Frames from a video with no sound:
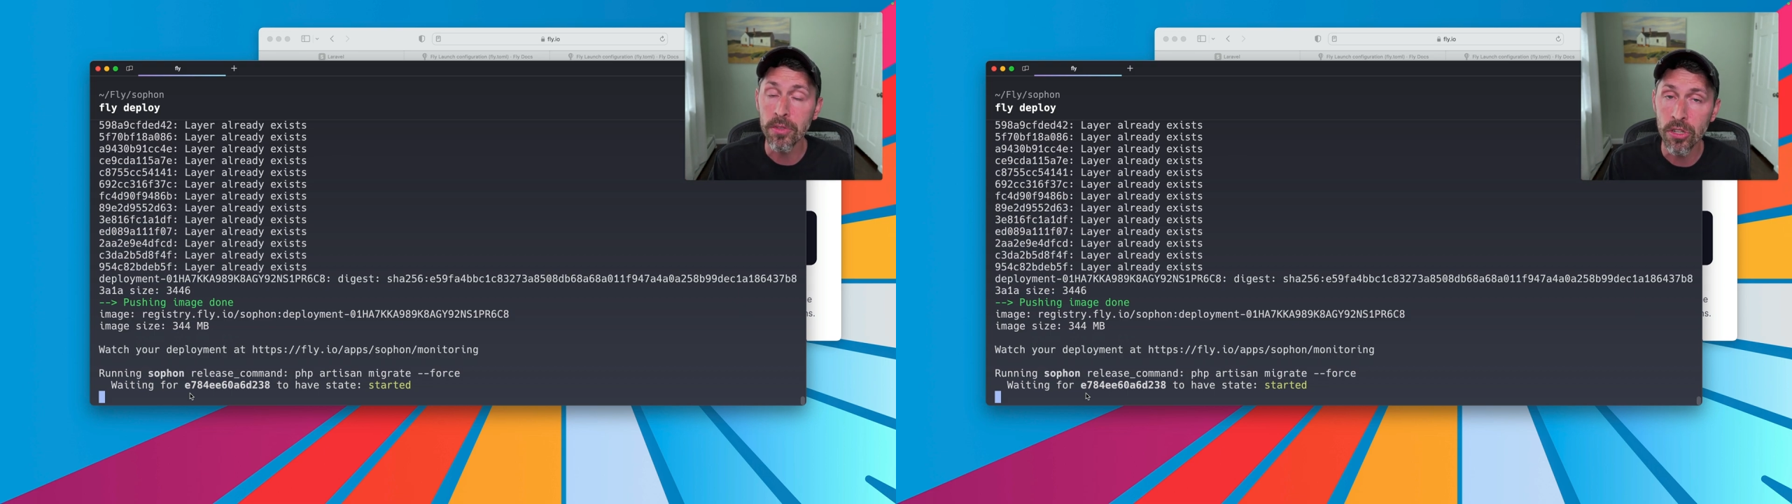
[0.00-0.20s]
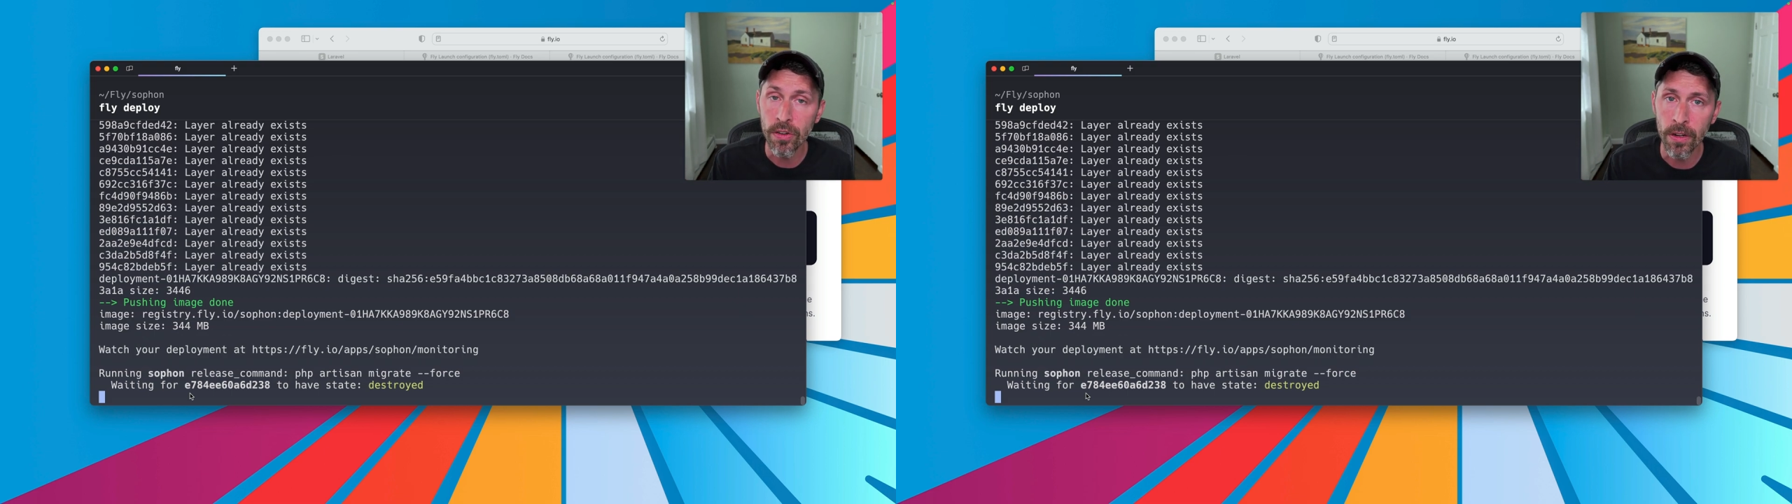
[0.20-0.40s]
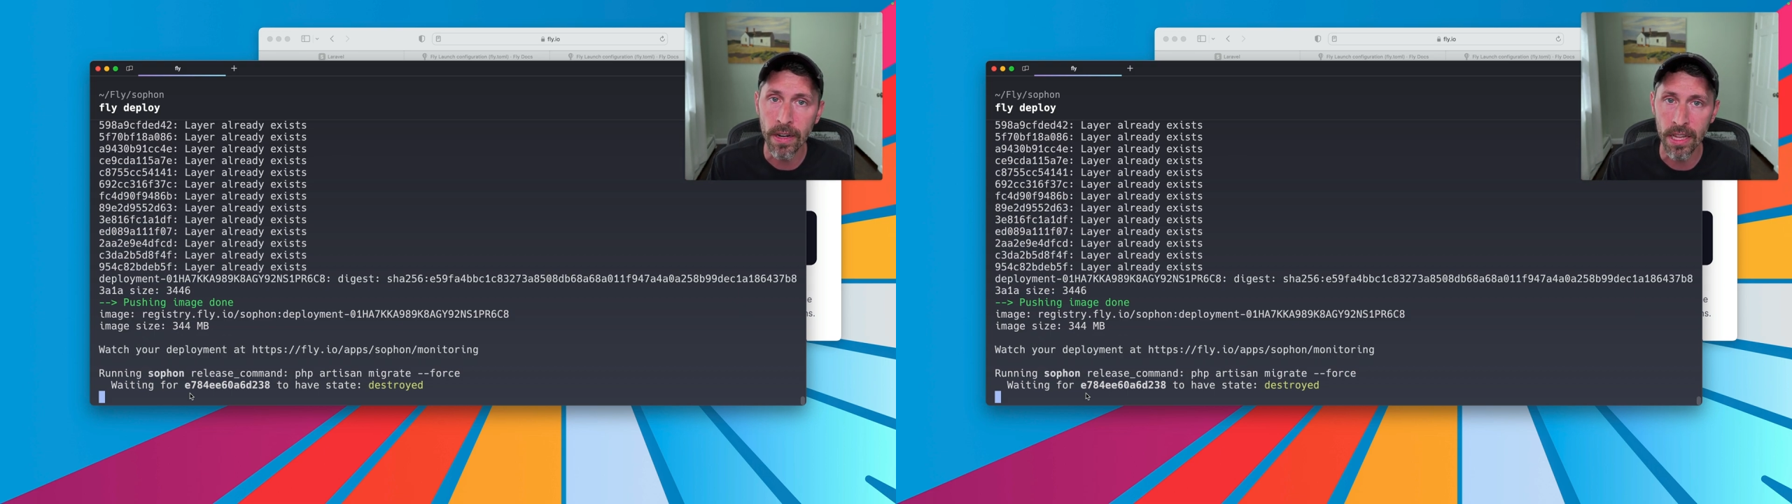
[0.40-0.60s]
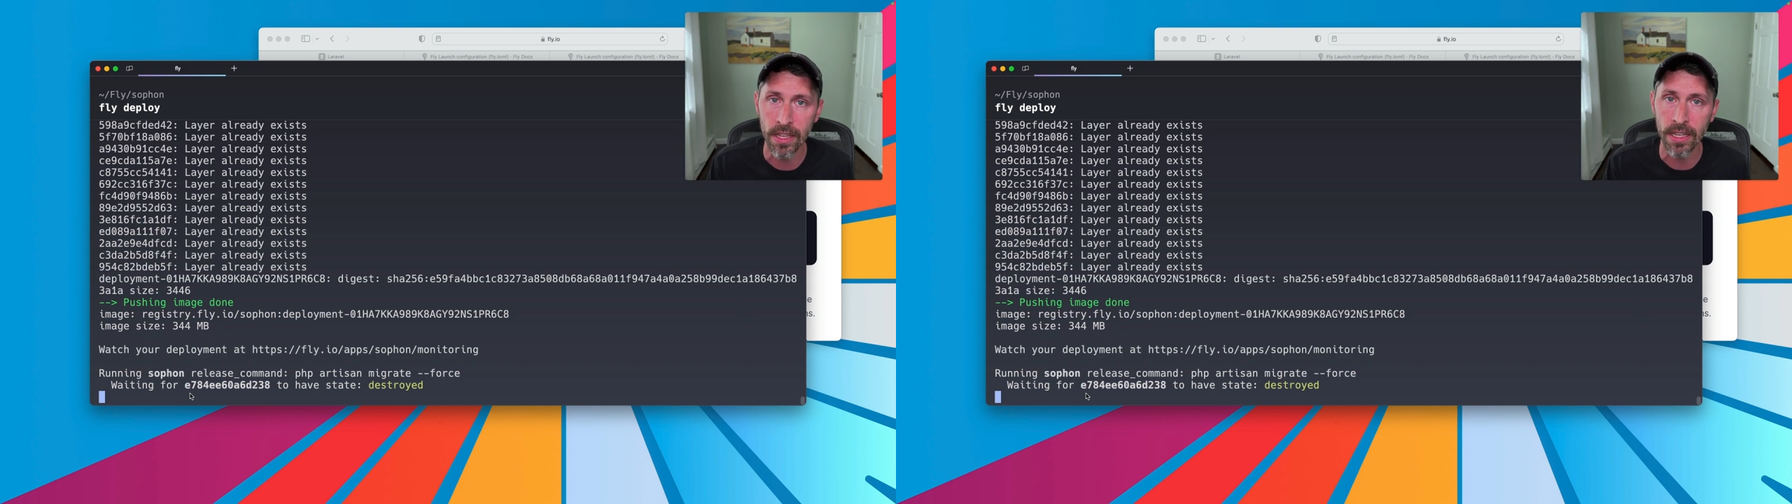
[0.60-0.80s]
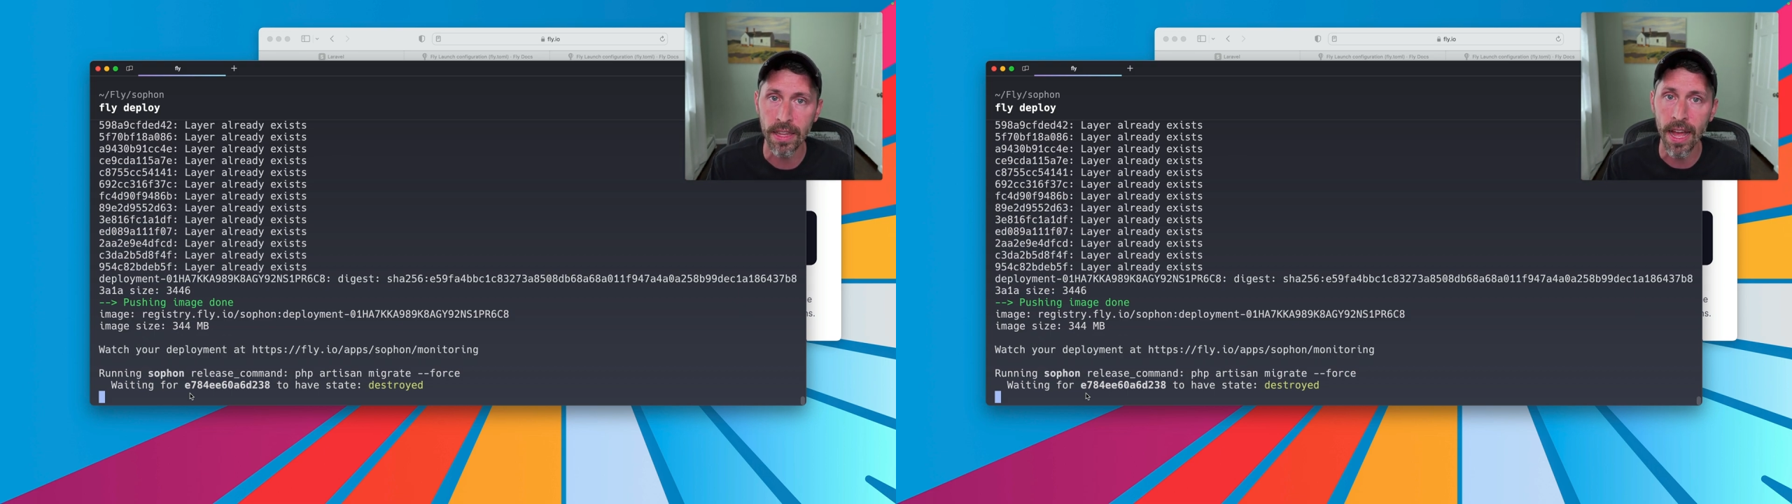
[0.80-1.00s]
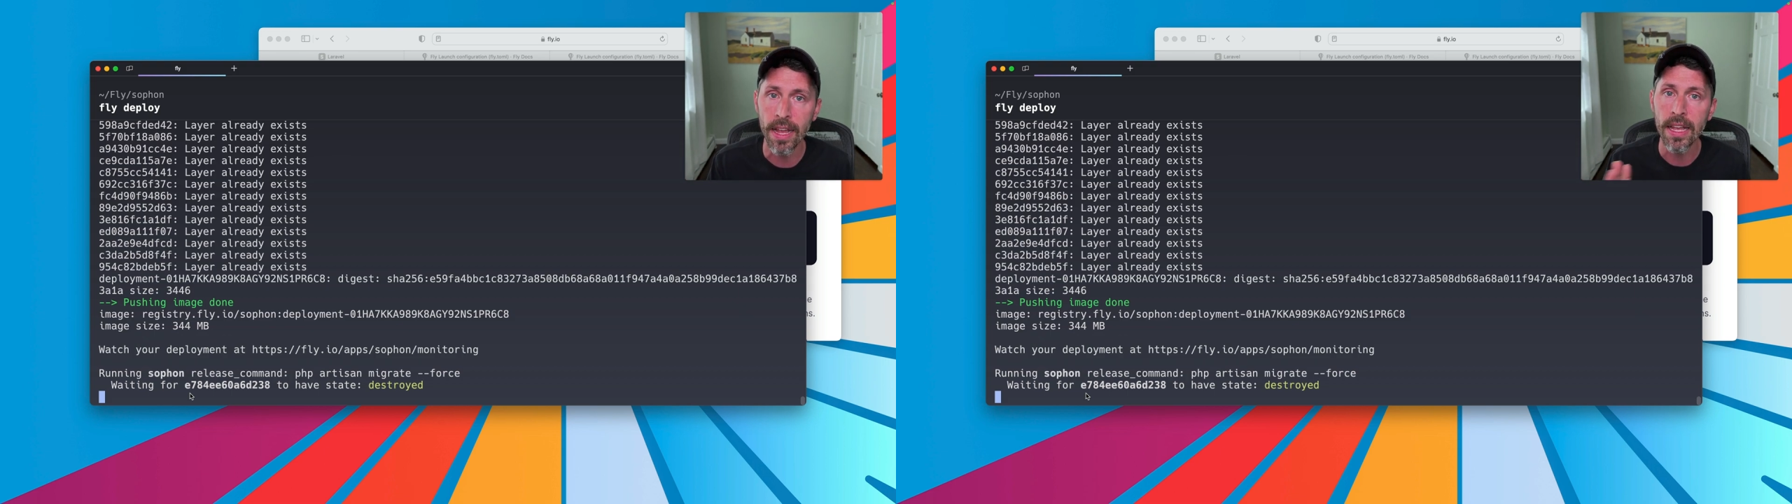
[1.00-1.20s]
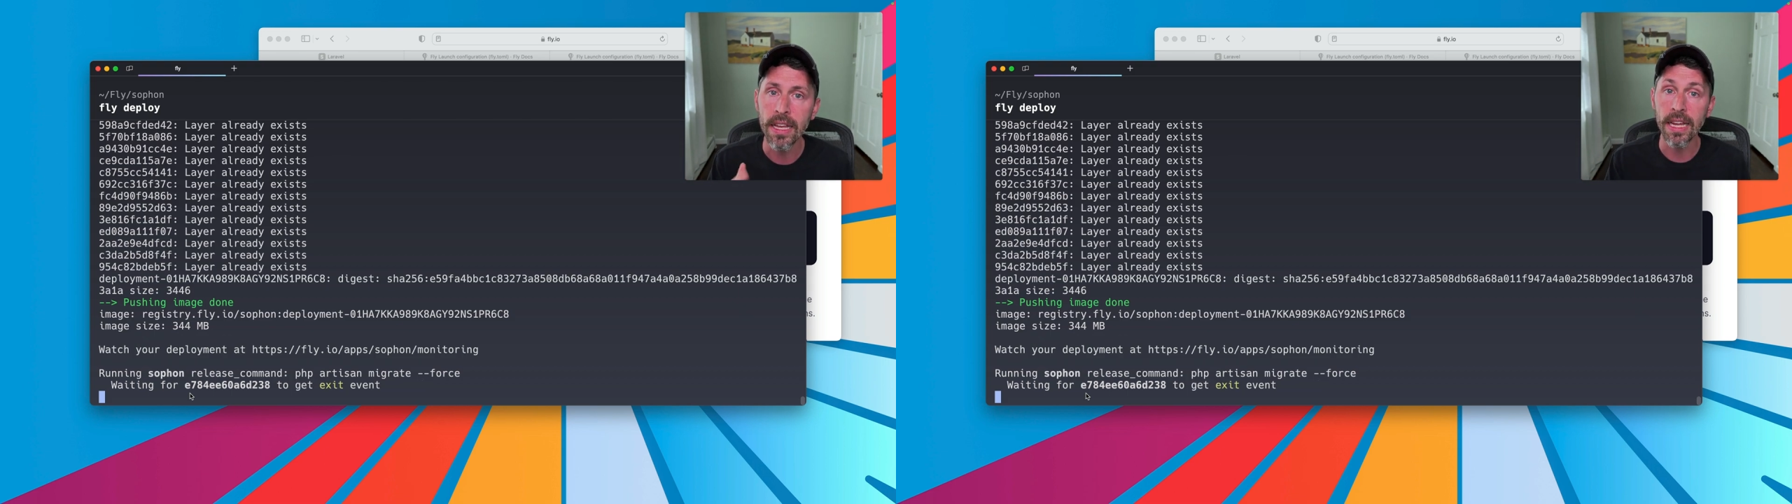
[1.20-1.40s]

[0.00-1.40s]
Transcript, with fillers: server or anything like that.